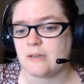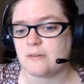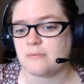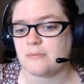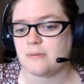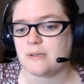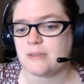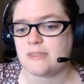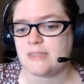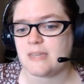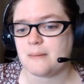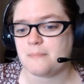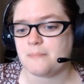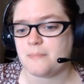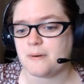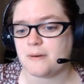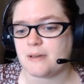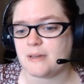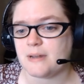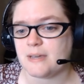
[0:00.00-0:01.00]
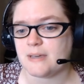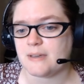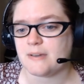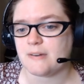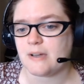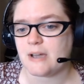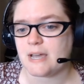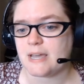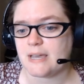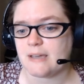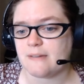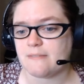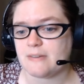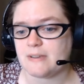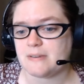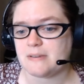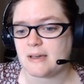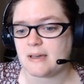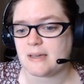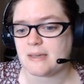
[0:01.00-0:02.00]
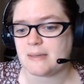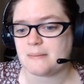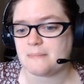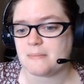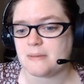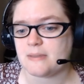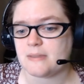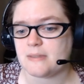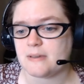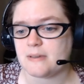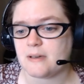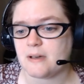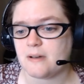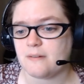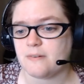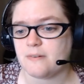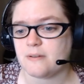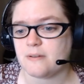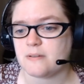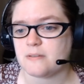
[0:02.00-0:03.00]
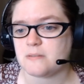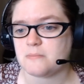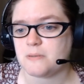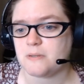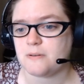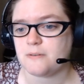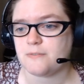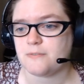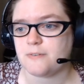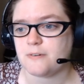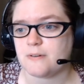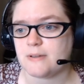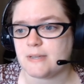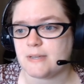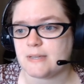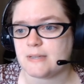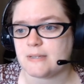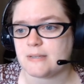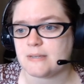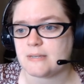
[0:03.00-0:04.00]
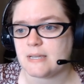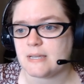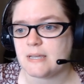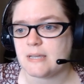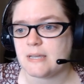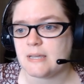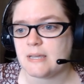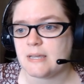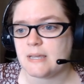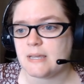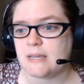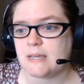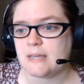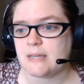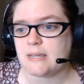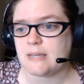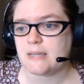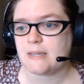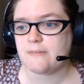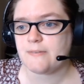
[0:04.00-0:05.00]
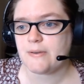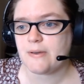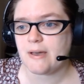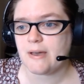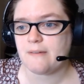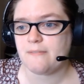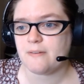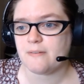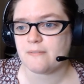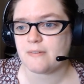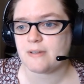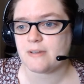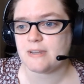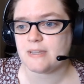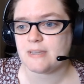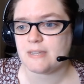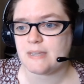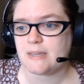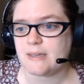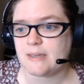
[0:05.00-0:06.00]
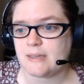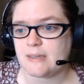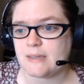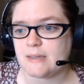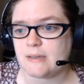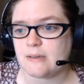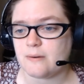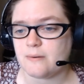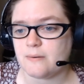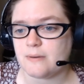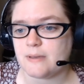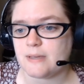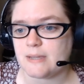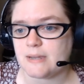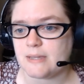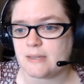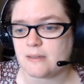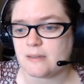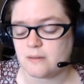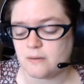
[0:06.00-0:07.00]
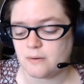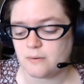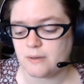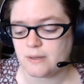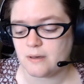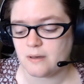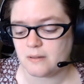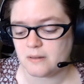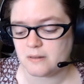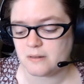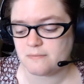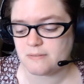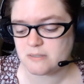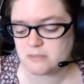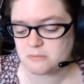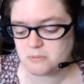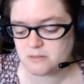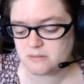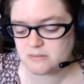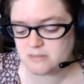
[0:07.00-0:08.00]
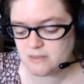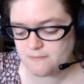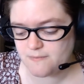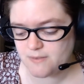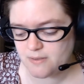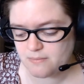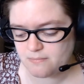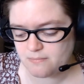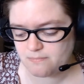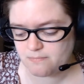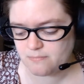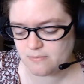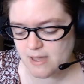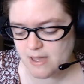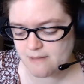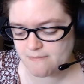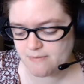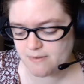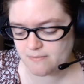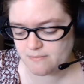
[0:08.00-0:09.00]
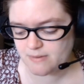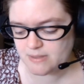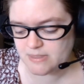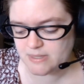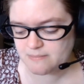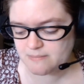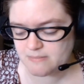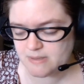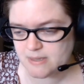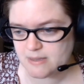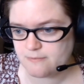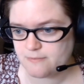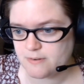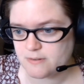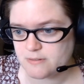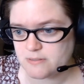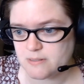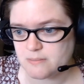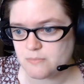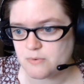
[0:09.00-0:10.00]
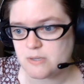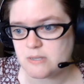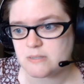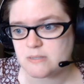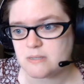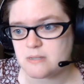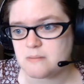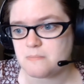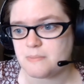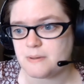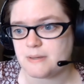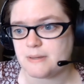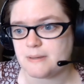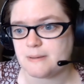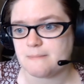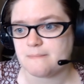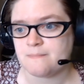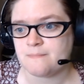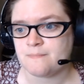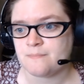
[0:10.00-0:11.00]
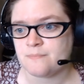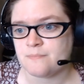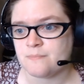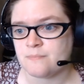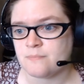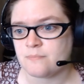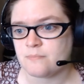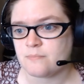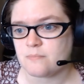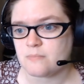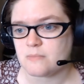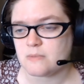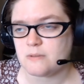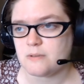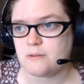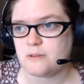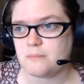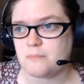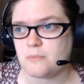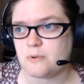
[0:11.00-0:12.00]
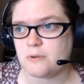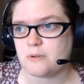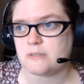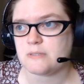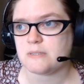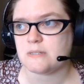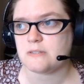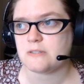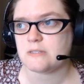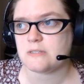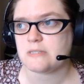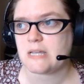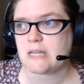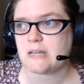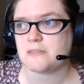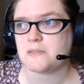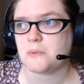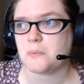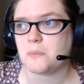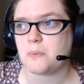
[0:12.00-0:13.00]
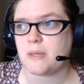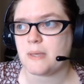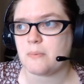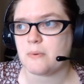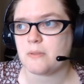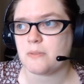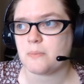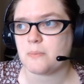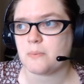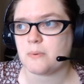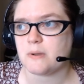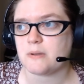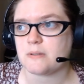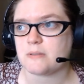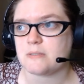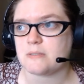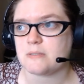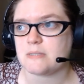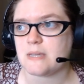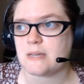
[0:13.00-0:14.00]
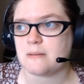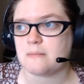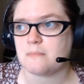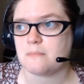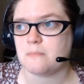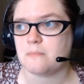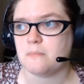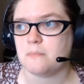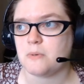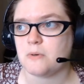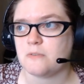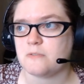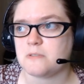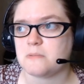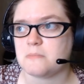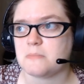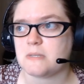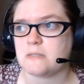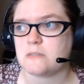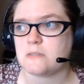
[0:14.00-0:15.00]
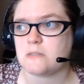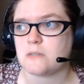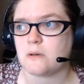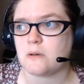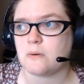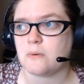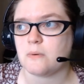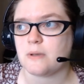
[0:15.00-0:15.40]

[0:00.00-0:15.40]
read that book and I cry every time, and the cover is beautiful. And if you haven't read it yet, go get it. Go get all of these books if you haven't read them yet for some reason. But Toni Morrison just has a way with words that moves me so